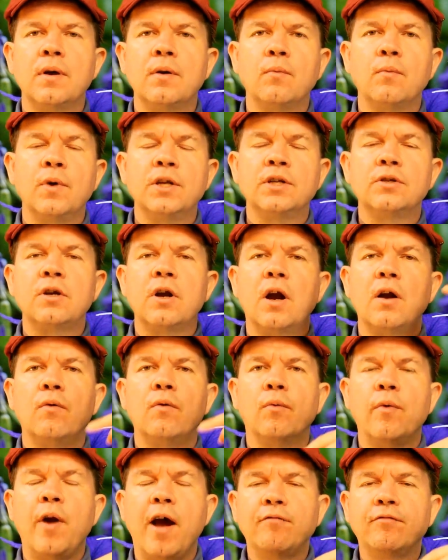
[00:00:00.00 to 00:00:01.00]
We start
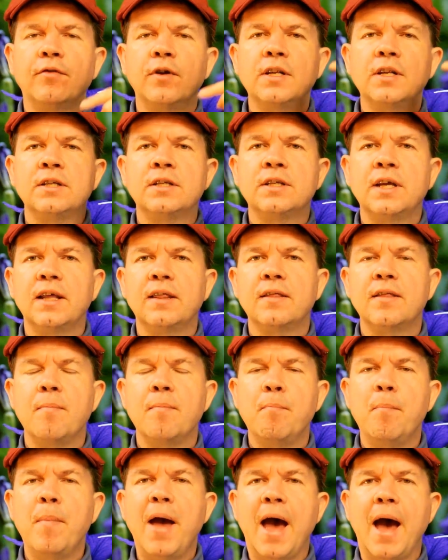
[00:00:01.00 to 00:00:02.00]
referencing the
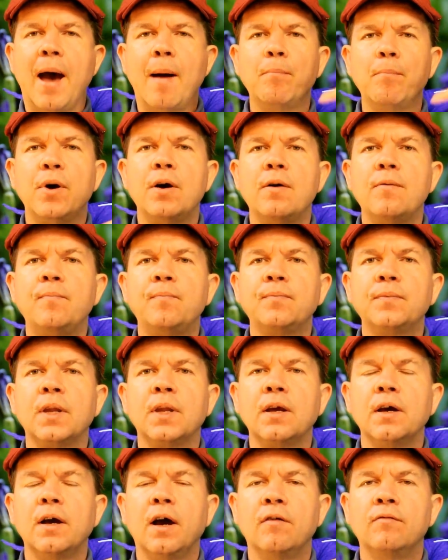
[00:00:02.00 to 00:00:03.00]
map
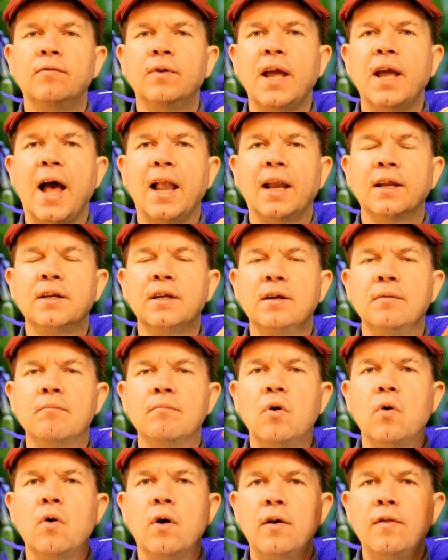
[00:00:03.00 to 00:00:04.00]
of reality
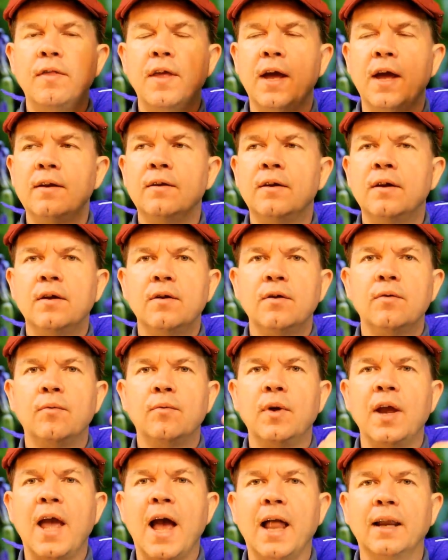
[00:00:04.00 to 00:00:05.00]
more than
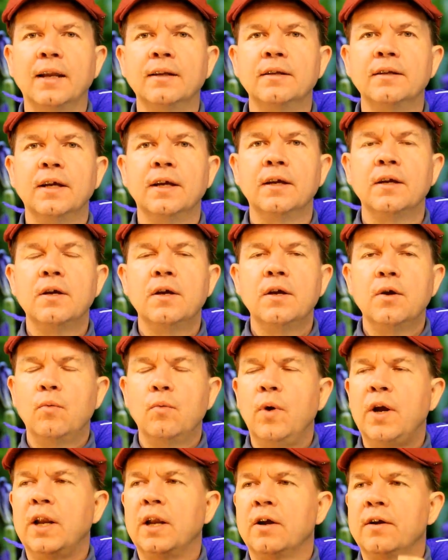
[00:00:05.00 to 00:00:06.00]
reality.
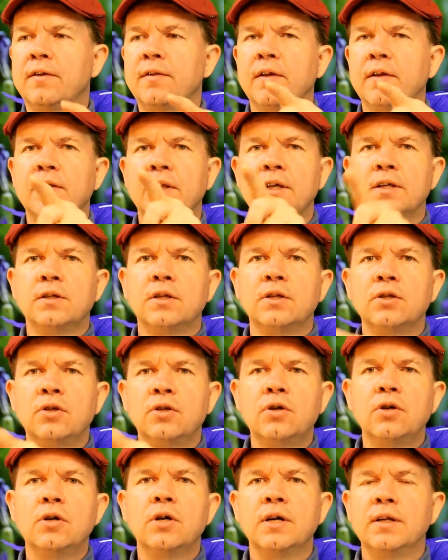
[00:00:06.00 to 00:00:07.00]
We learn that this is
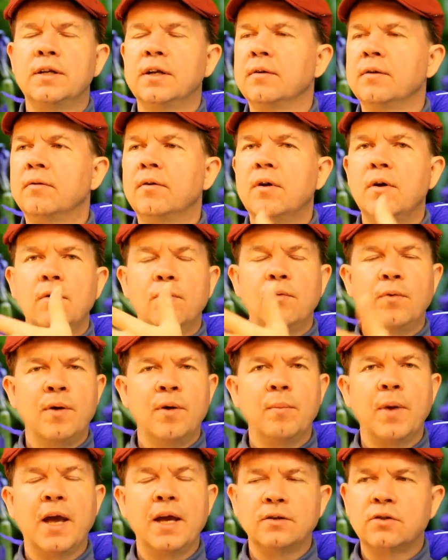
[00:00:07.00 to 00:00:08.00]
good, and we
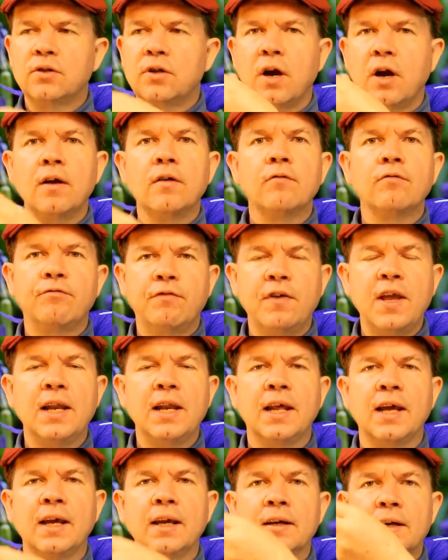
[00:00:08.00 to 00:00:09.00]
may start
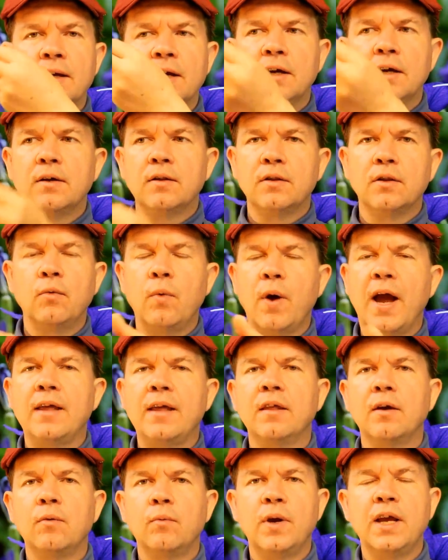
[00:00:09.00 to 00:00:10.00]
feeling the way
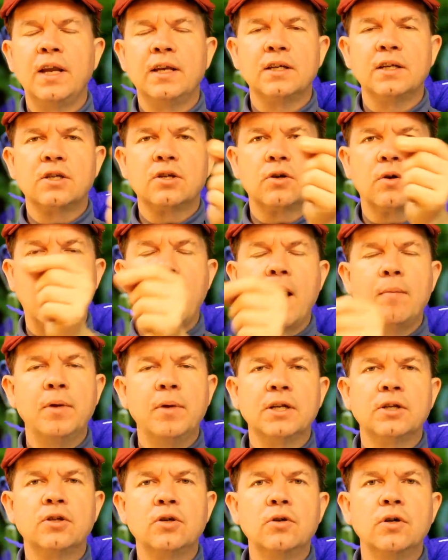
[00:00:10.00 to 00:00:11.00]
that we describe
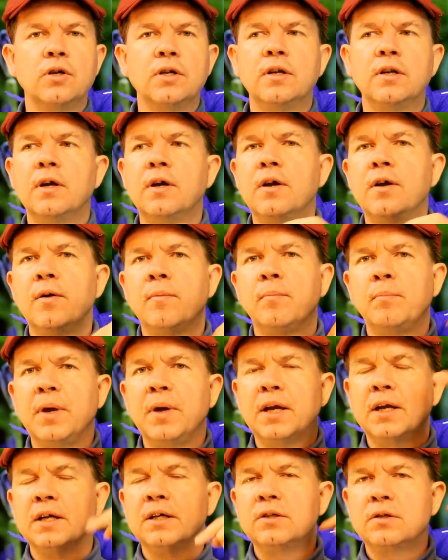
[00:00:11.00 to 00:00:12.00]
as good
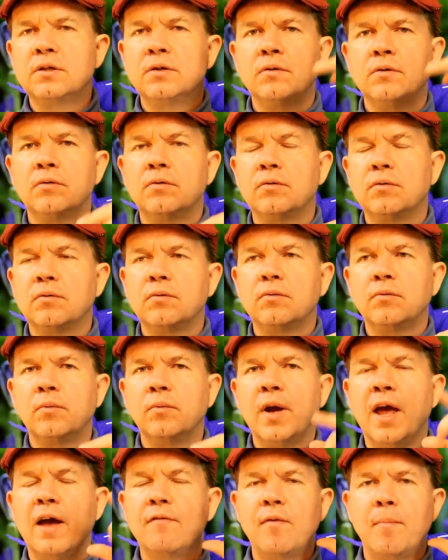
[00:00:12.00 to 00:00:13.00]
because
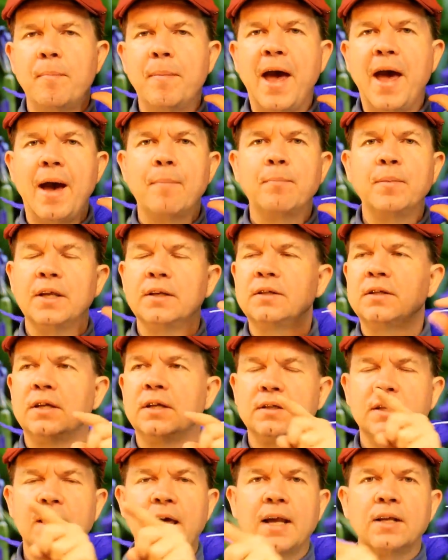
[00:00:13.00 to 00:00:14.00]
we have a map that
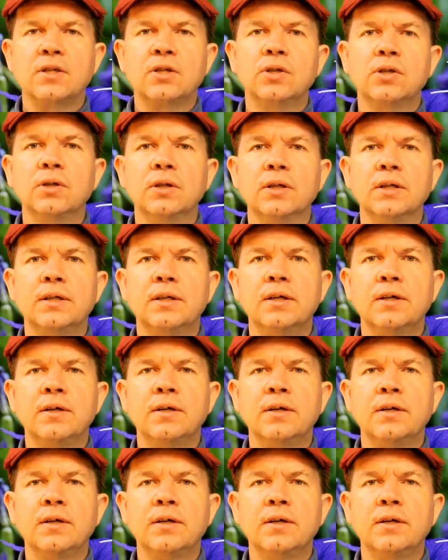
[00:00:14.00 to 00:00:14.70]
says that's good.